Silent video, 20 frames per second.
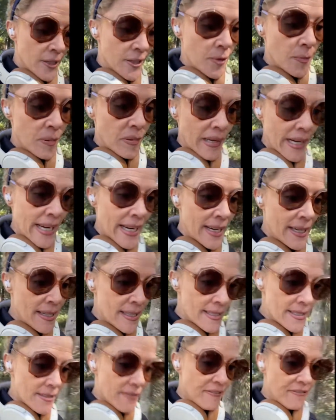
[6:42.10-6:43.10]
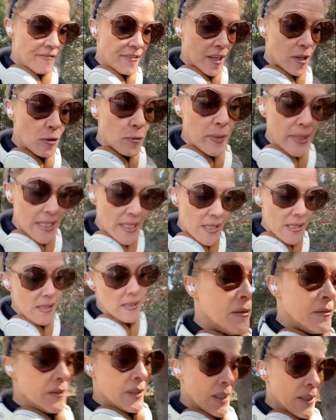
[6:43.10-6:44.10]
brain is a fickle beast
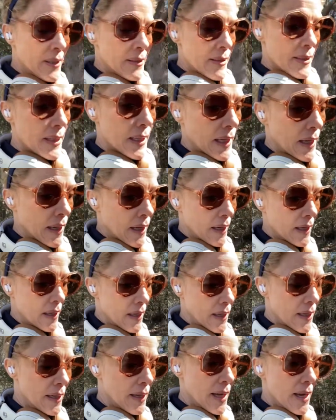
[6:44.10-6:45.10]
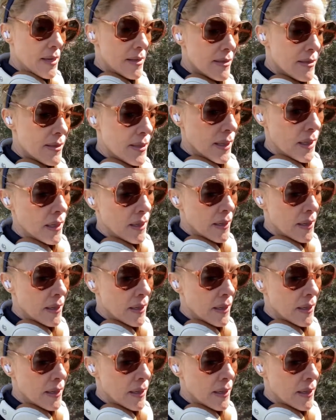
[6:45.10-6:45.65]
it has